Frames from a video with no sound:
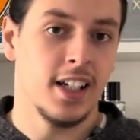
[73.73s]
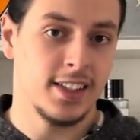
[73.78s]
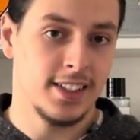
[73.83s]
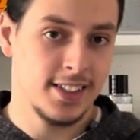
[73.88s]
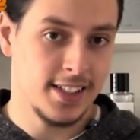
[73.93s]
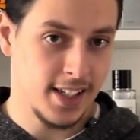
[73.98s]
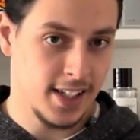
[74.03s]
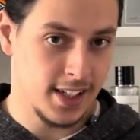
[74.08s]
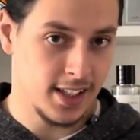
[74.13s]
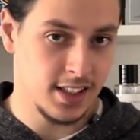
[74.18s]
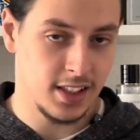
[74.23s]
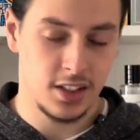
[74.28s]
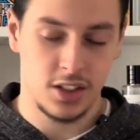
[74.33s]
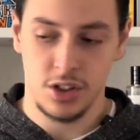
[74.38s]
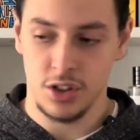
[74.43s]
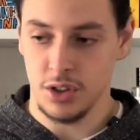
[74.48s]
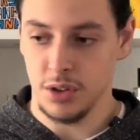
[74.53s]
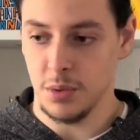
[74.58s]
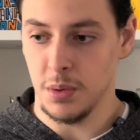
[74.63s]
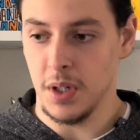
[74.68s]
tend
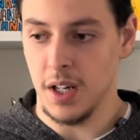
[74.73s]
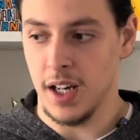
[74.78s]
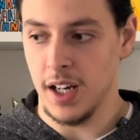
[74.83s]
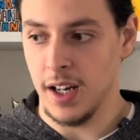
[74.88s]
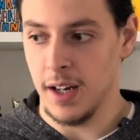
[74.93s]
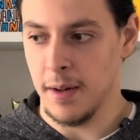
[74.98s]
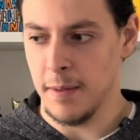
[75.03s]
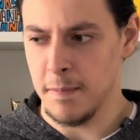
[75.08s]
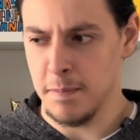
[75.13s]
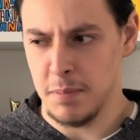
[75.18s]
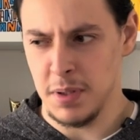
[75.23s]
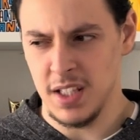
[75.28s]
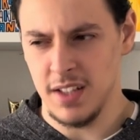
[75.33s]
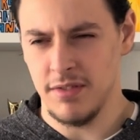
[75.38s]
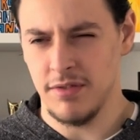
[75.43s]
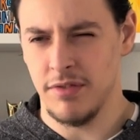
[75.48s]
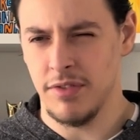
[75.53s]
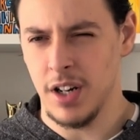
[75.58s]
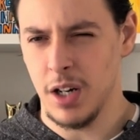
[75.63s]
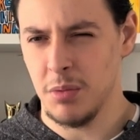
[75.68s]
to be
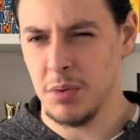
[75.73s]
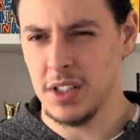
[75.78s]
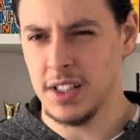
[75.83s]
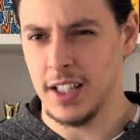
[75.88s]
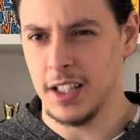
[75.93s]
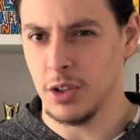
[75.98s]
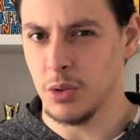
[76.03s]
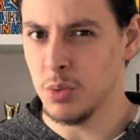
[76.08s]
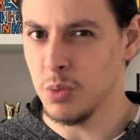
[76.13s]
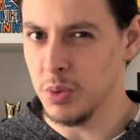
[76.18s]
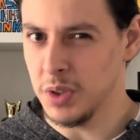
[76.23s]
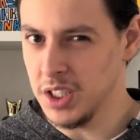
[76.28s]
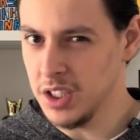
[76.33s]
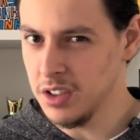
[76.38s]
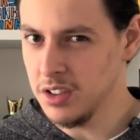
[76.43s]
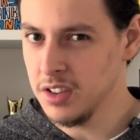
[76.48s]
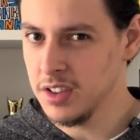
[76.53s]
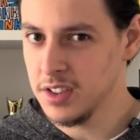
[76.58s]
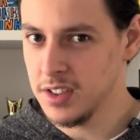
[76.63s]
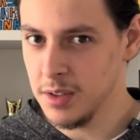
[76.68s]
very like
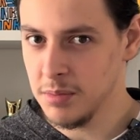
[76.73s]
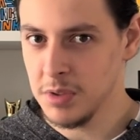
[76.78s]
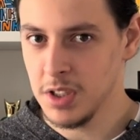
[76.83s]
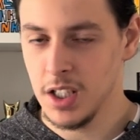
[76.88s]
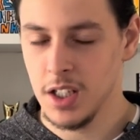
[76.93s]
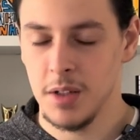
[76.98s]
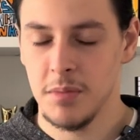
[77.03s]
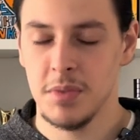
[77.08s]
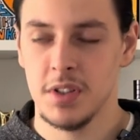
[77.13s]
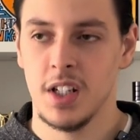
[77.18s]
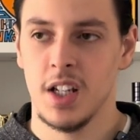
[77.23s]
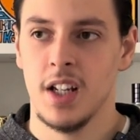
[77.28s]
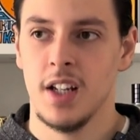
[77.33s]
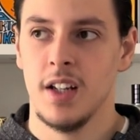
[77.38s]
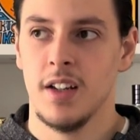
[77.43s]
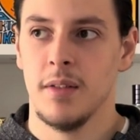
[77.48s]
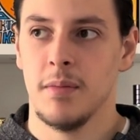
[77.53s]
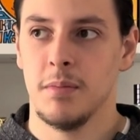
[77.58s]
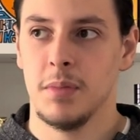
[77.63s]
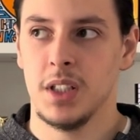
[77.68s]
weird sometimes,
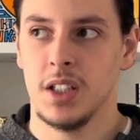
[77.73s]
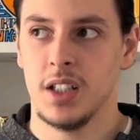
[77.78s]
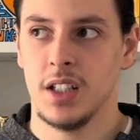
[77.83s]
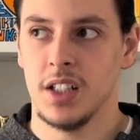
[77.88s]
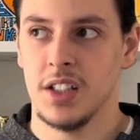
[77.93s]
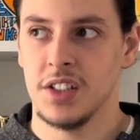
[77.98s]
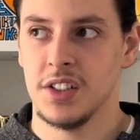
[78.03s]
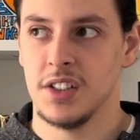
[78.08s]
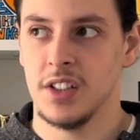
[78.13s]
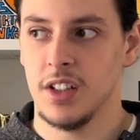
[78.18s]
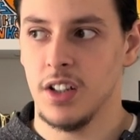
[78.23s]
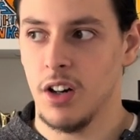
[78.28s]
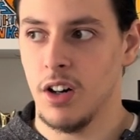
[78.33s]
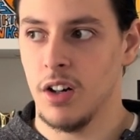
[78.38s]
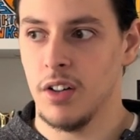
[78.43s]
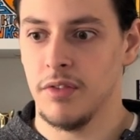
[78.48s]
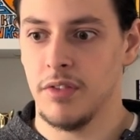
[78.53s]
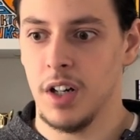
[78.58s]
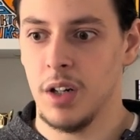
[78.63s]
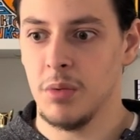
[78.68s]
because they
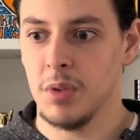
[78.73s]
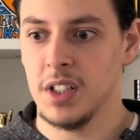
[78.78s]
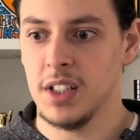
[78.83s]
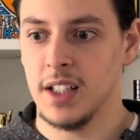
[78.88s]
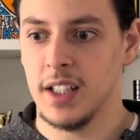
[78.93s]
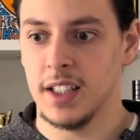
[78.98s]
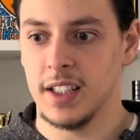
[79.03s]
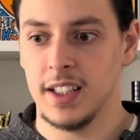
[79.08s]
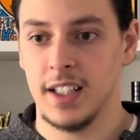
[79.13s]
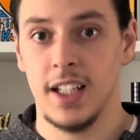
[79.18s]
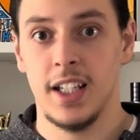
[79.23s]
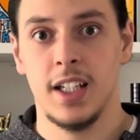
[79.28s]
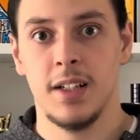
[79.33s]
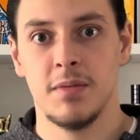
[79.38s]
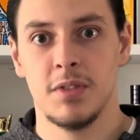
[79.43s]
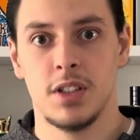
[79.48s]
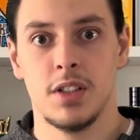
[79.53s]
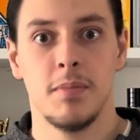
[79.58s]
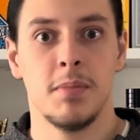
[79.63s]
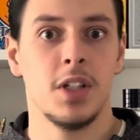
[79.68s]
are very like
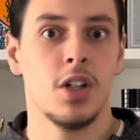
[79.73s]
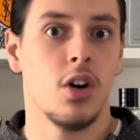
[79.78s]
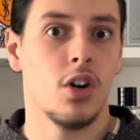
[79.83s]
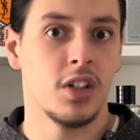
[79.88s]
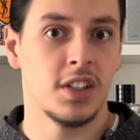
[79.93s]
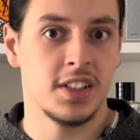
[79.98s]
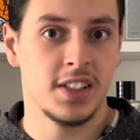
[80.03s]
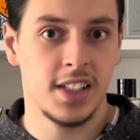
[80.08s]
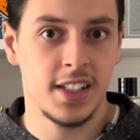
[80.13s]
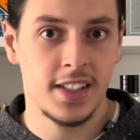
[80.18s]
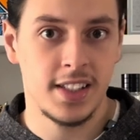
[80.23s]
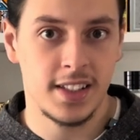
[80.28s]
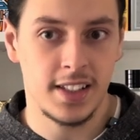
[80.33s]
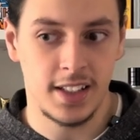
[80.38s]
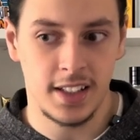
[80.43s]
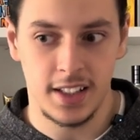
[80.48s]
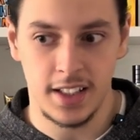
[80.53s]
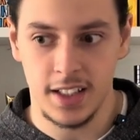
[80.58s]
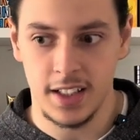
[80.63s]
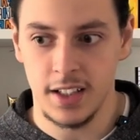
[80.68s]
aimed to be
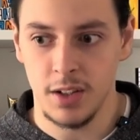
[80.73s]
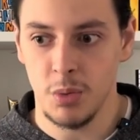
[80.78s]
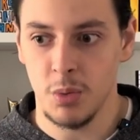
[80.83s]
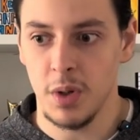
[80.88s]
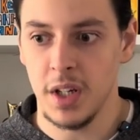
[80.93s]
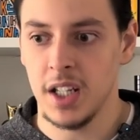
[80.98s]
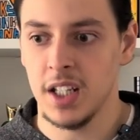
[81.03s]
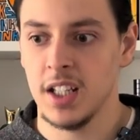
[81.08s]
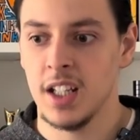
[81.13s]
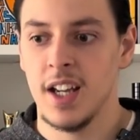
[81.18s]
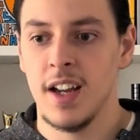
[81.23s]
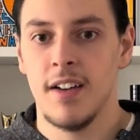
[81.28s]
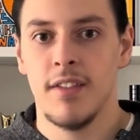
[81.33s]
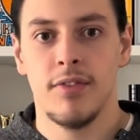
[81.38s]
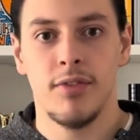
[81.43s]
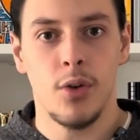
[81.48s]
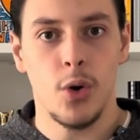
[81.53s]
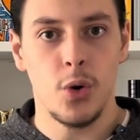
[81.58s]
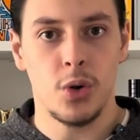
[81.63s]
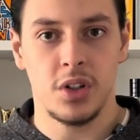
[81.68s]
artistic in a way,
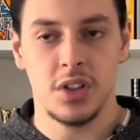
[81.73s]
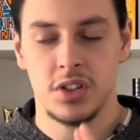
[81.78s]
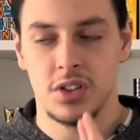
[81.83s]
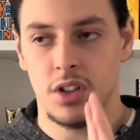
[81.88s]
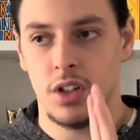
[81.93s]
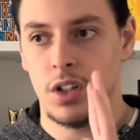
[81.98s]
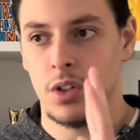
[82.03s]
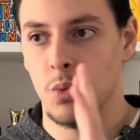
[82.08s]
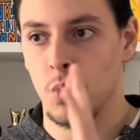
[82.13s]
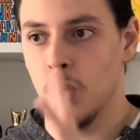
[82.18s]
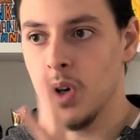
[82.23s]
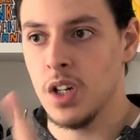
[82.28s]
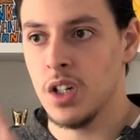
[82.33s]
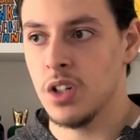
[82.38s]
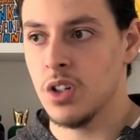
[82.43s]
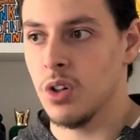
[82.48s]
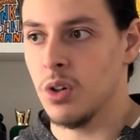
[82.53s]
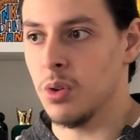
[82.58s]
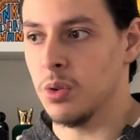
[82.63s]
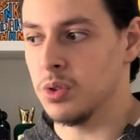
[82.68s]
focus on
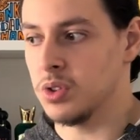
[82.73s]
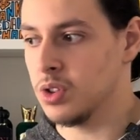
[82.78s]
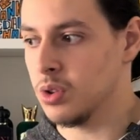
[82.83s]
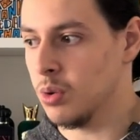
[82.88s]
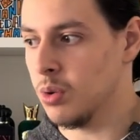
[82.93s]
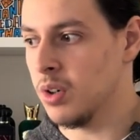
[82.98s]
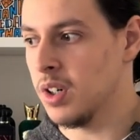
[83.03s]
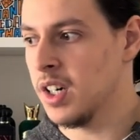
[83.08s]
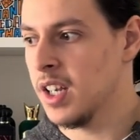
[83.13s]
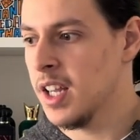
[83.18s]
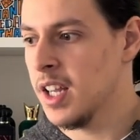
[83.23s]
one note or